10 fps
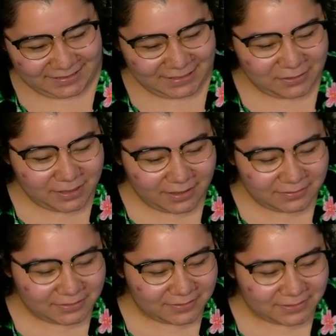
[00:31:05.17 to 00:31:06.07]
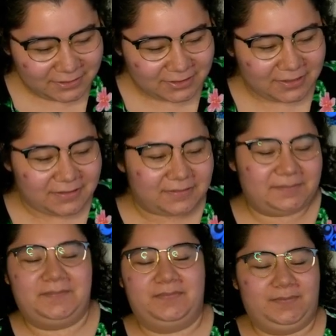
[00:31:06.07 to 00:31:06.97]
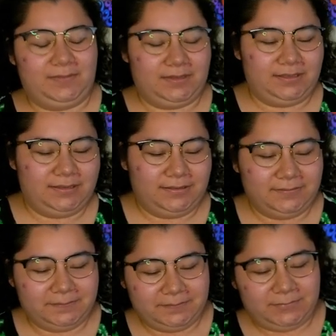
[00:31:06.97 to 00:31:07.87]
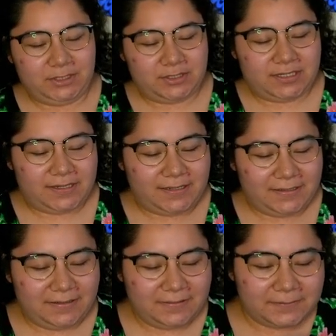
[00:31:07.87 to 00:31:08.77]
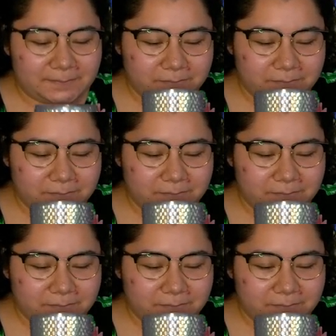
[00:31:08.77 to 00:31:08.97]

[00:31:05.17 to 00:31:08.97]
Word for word: You know what? I'll do it. Just kidding. Just kidding.